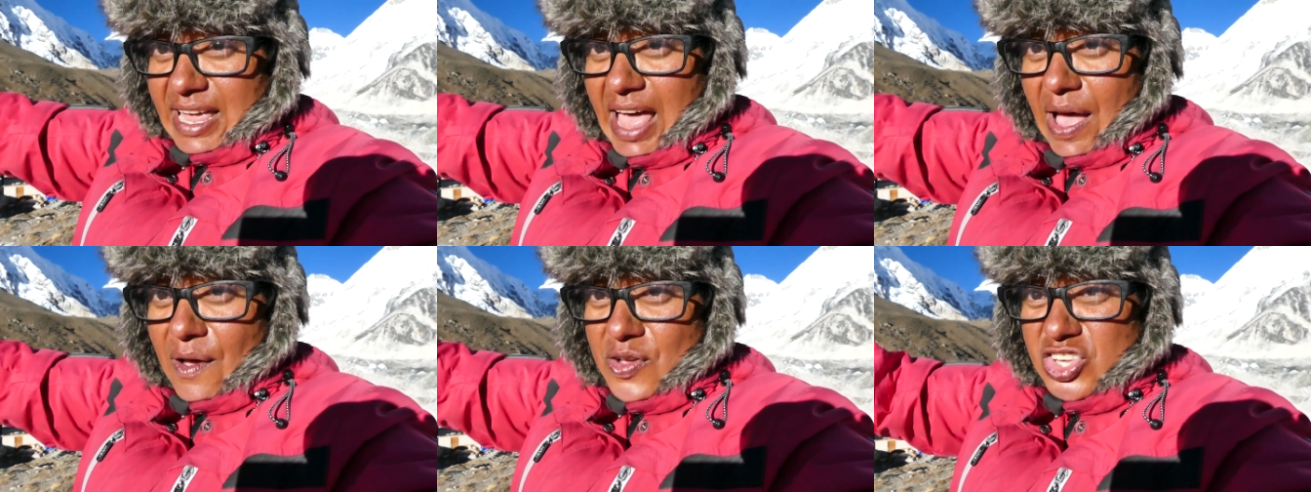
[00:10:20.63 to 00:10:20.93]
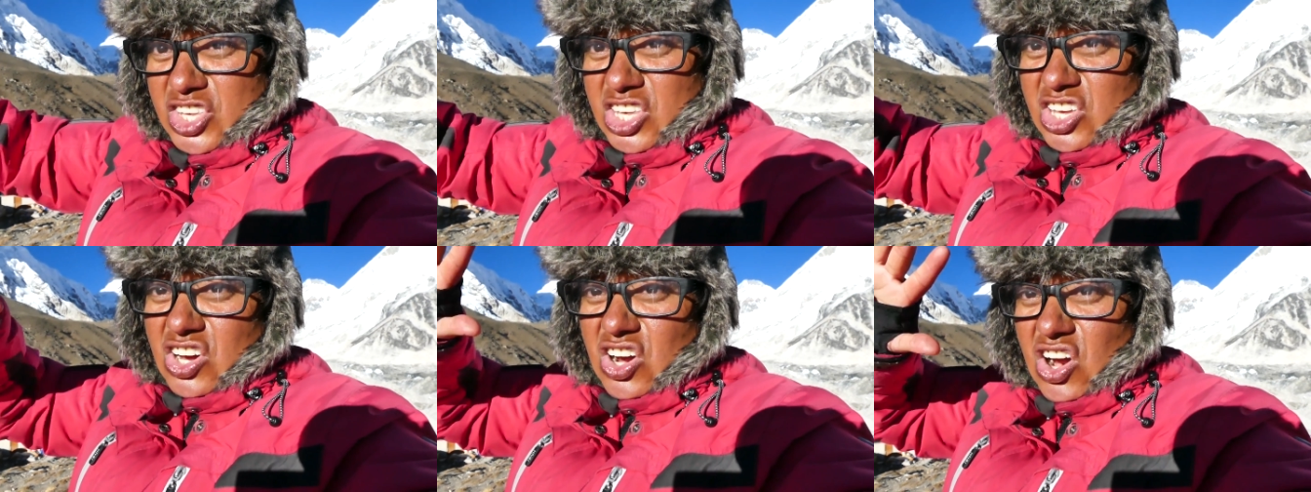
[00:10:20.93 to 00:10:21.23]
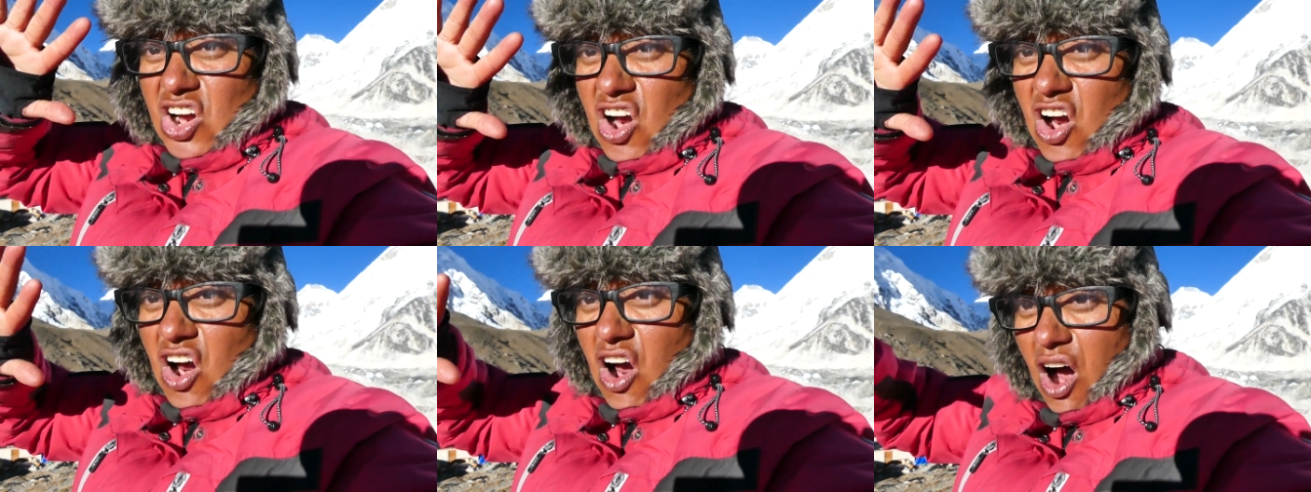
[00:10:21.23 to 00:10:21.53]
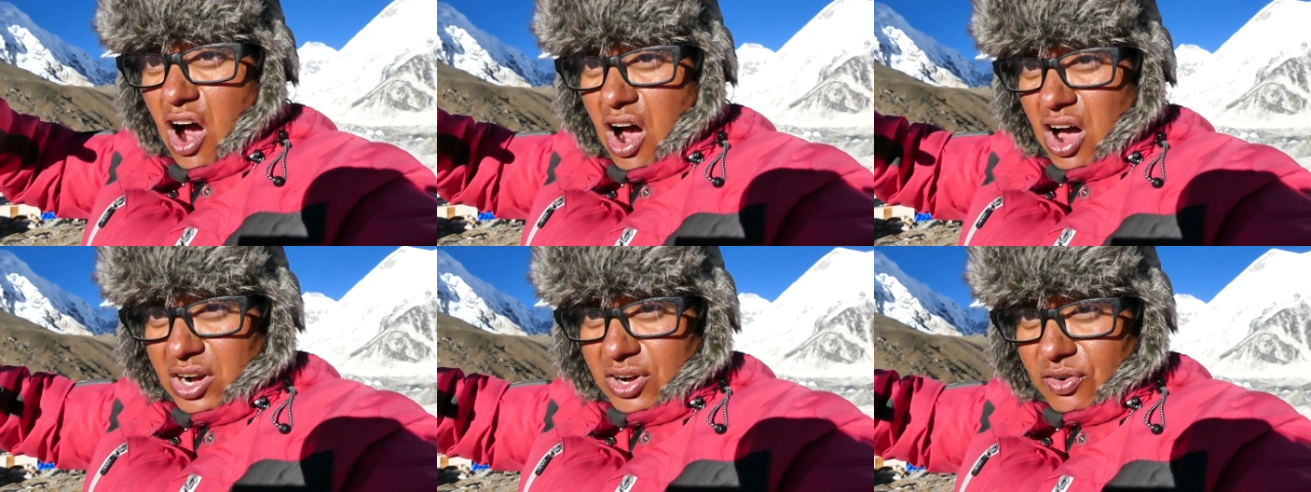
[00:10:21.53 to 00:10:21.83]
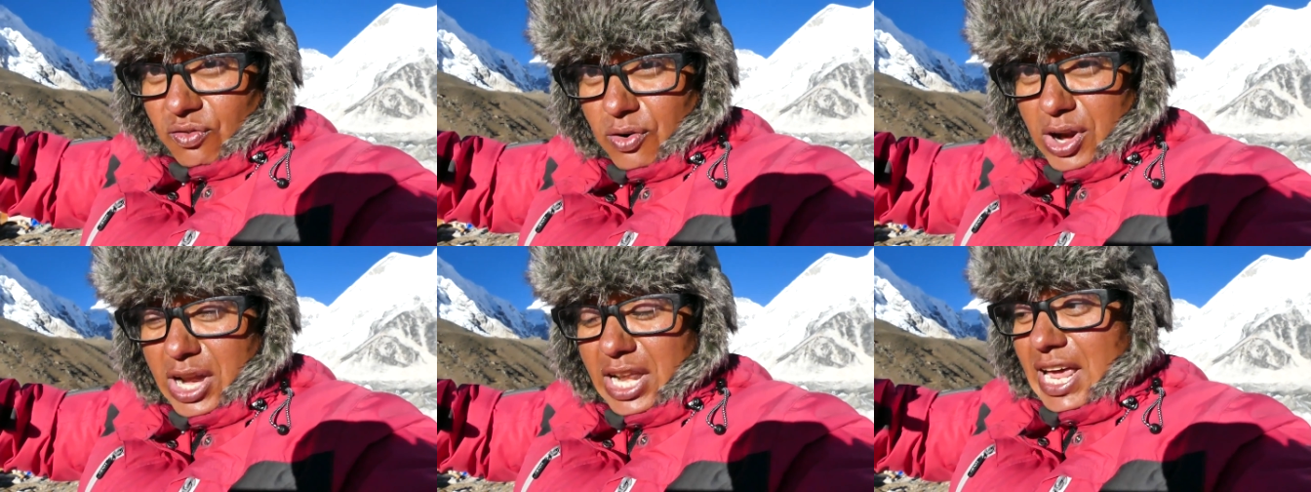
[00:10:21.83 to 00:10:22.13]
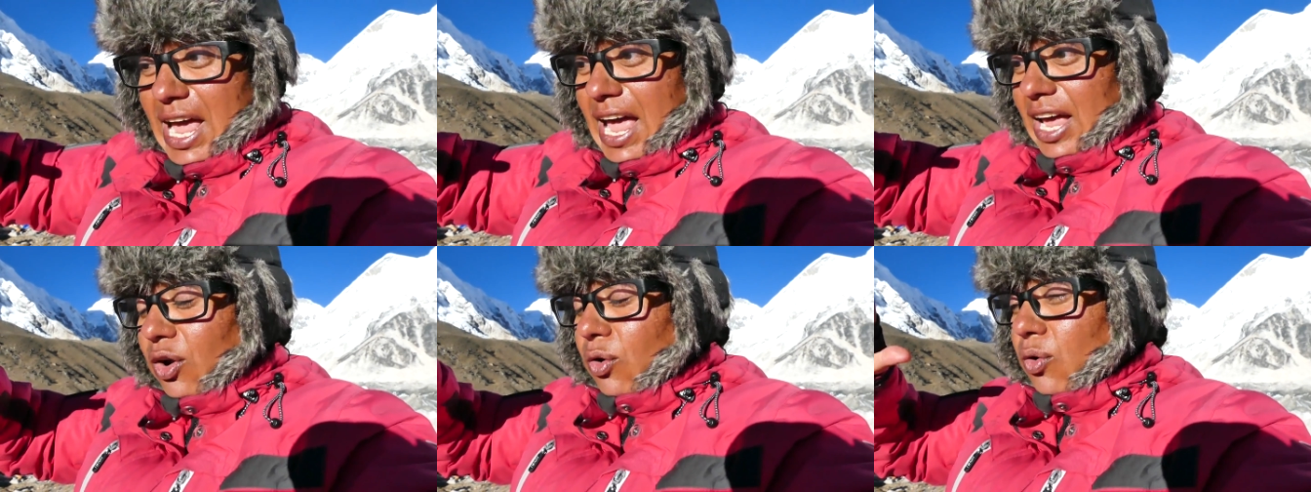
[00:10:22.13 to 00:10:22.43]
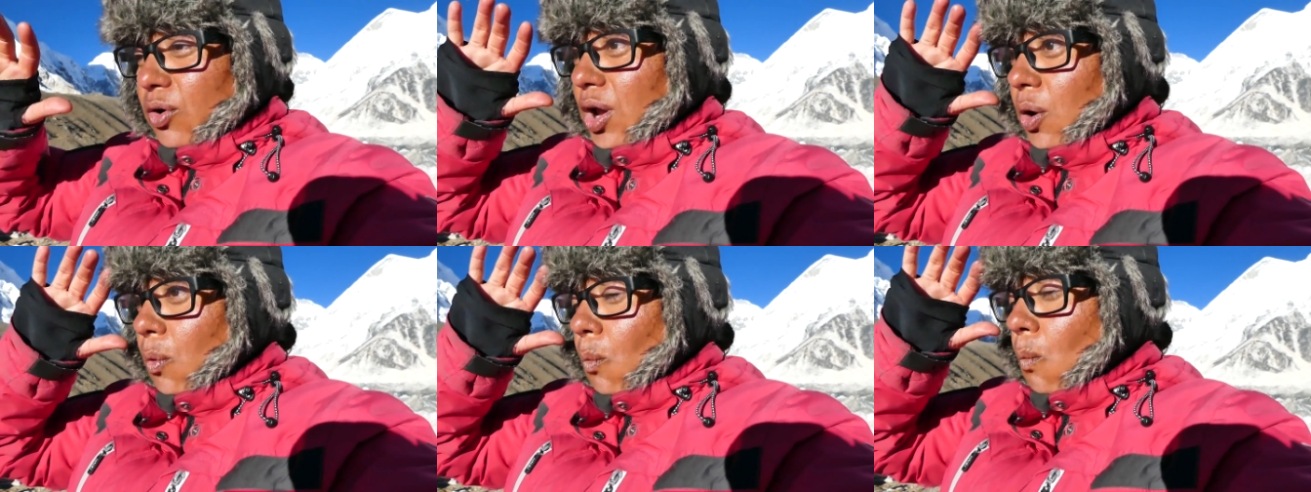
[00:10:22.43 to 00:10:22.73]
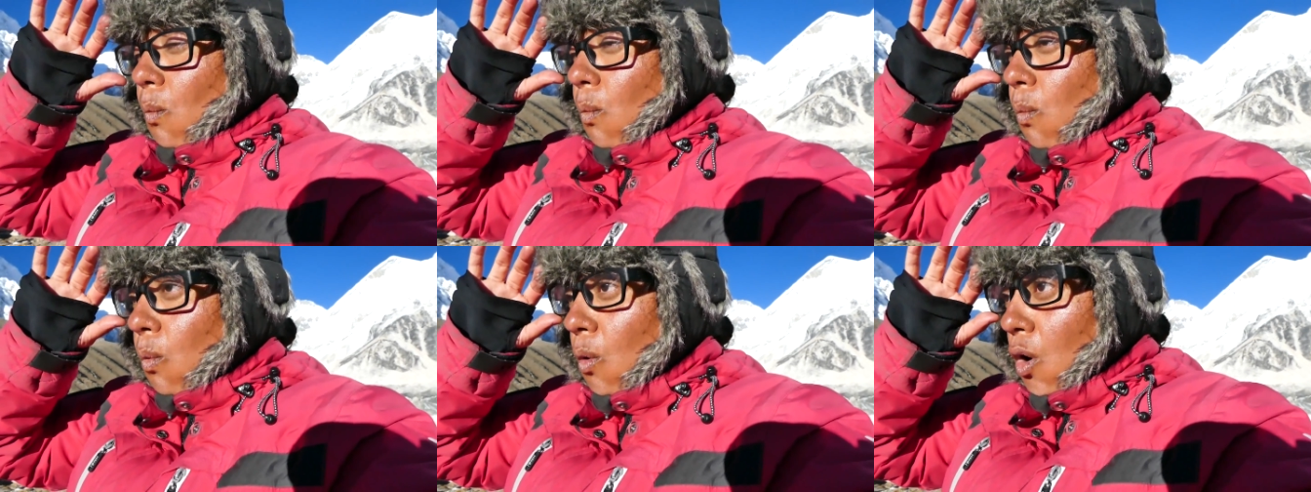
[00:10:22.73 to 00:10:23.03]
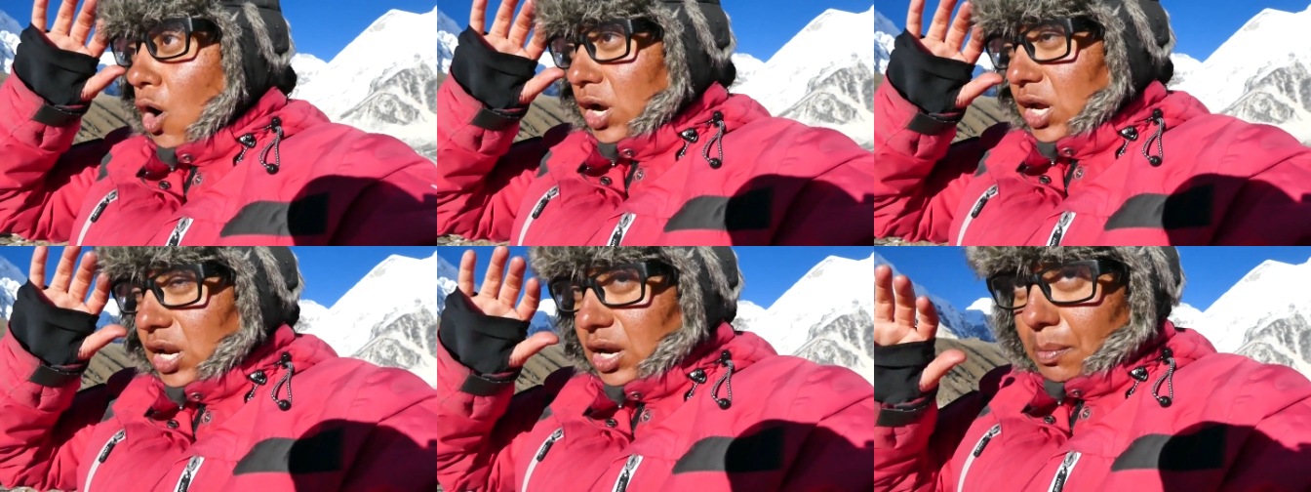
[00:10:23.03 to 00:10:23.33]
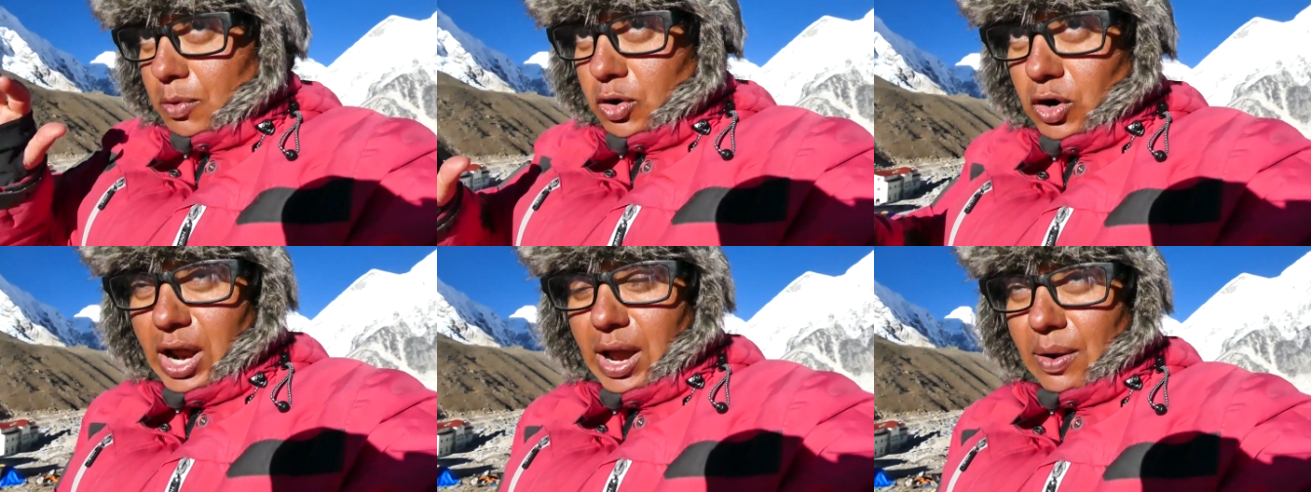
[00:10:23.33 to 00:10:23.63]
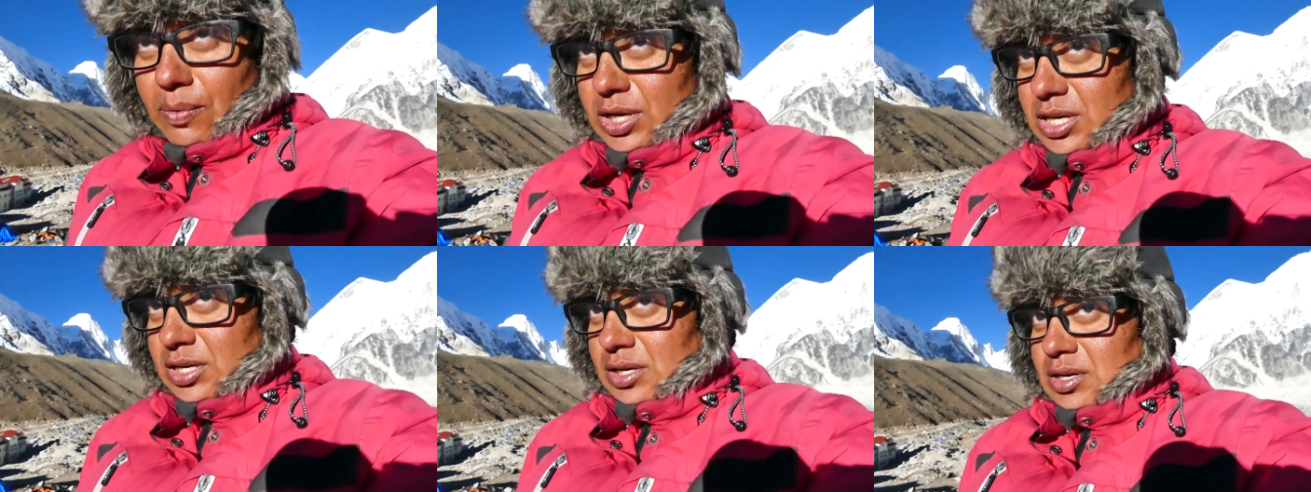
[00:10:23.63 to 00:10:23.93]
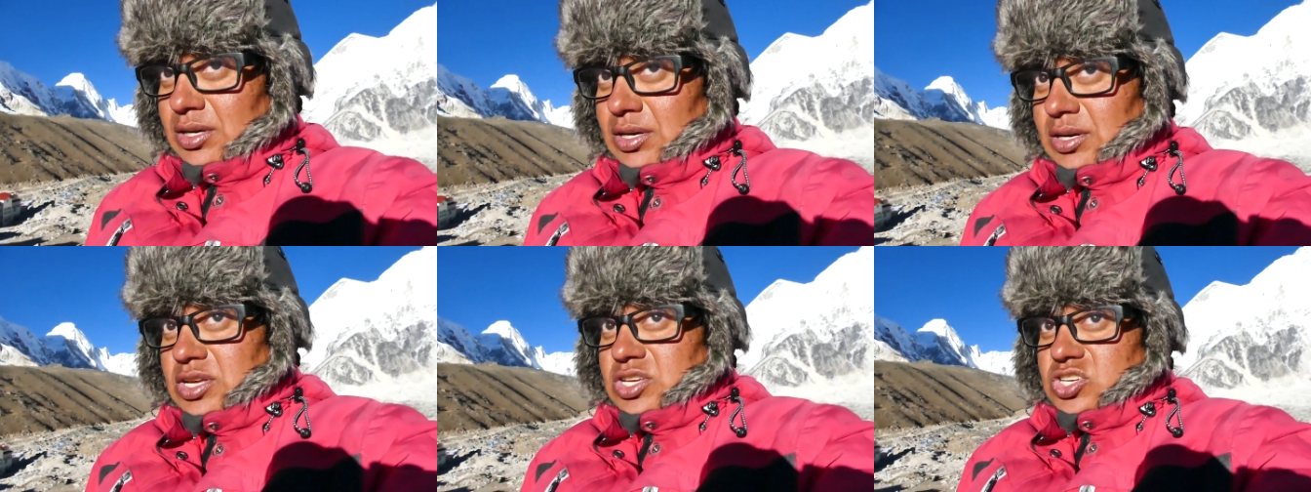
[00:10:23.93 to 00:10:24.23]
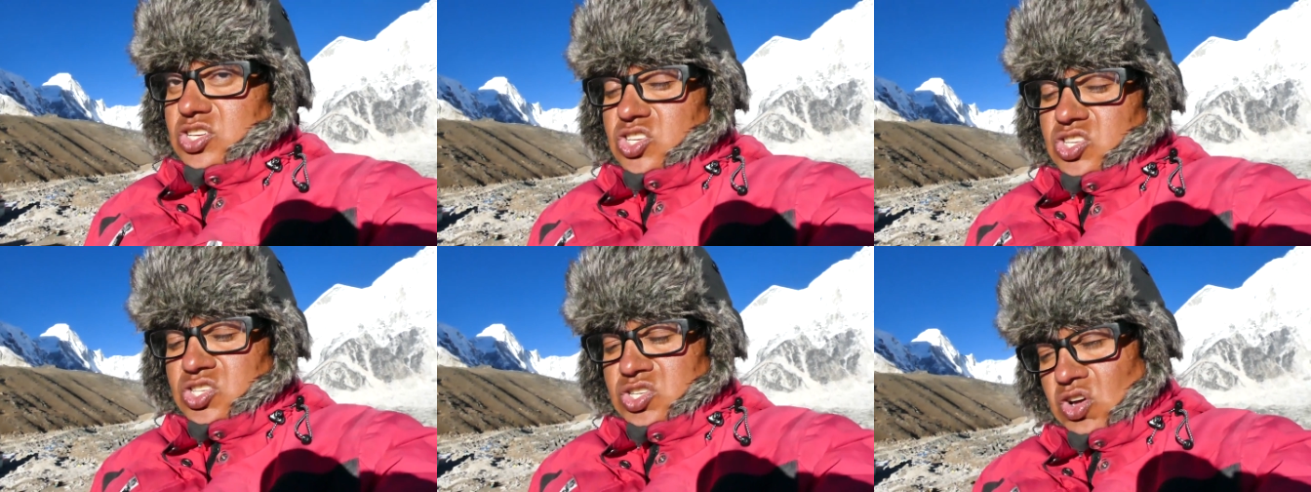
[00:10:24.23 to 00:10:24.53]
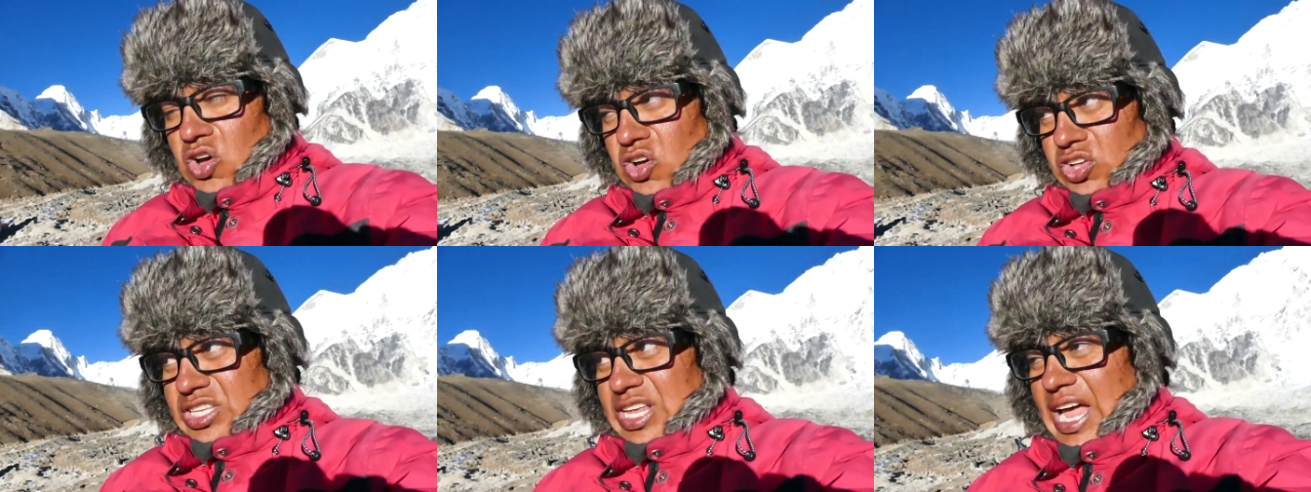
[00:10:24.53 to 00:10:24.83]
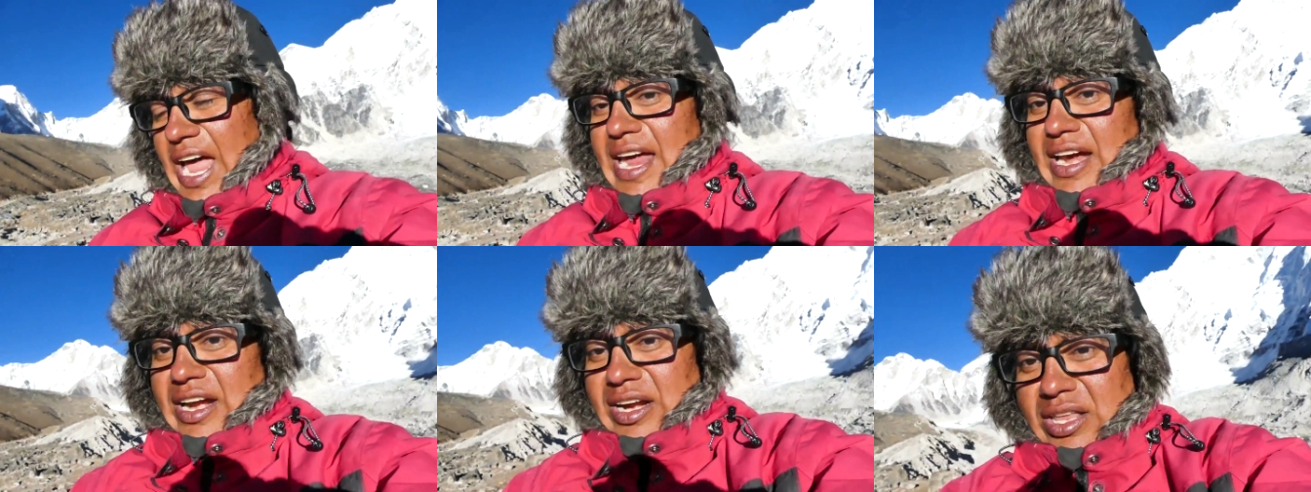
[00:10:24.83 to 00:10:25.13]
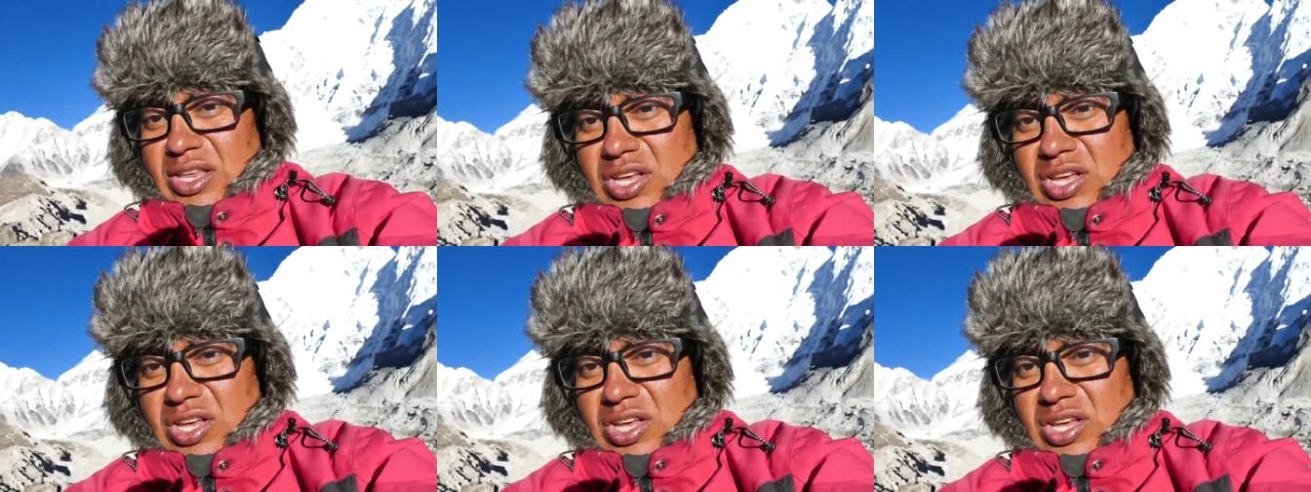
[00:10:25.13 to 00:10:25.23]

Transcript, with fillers: I was gone really i couldn't walk anymore i was so tired